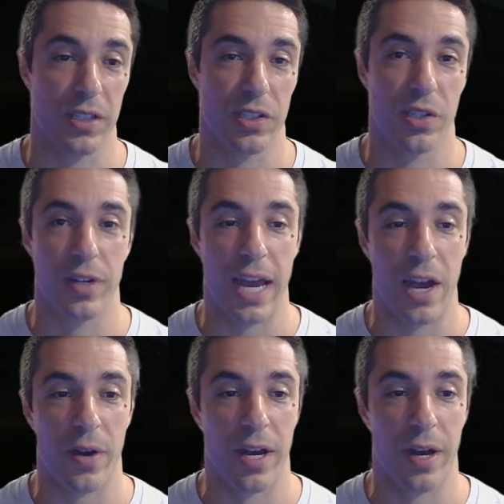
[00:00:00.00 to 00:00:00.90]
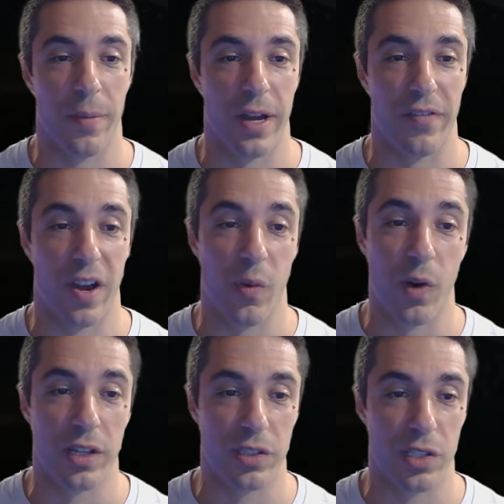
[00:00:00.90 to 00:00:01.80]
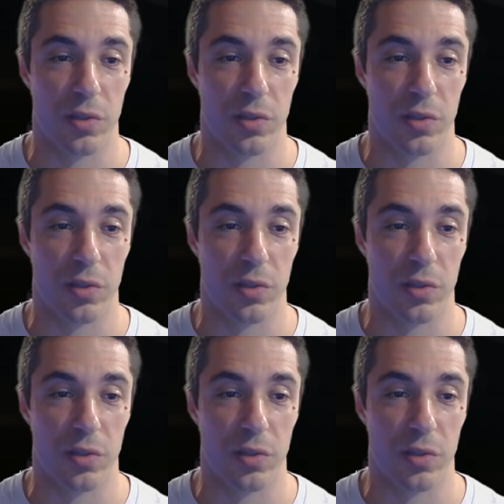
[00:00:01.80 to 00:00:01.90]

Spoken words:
And so now if I want to